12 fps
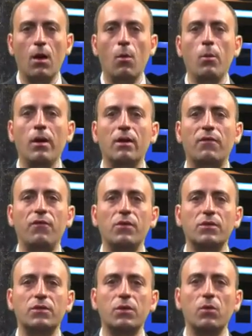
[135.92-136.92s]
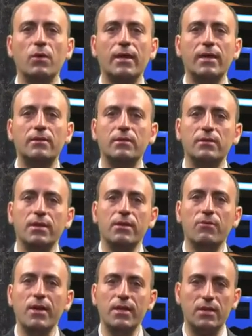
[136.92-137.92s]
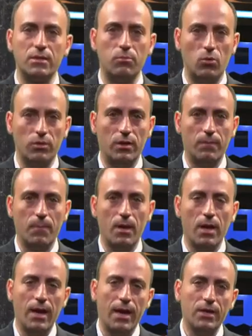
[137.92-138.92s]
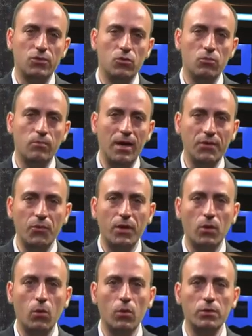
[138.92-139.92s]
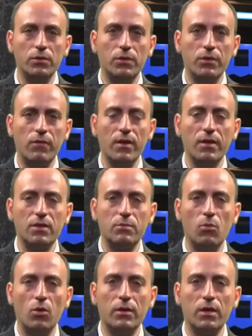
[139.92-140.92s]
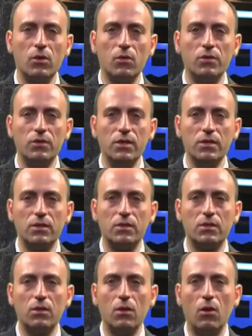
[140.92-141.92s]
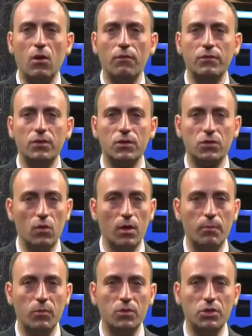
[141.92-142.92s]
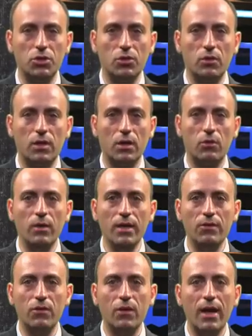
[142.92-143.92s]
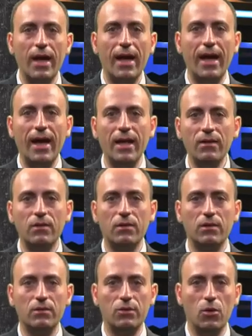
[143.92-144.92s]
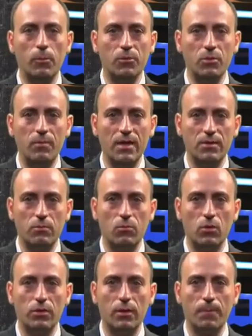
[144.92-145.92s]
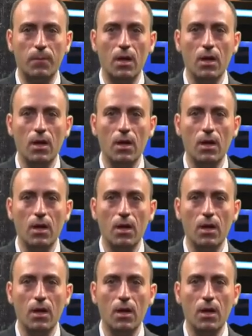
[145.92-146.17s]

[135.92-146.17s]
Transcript: We'll first look at the irradiance model. As you might recall, the irradiance model consists of the solar position calculator and the optimizer model.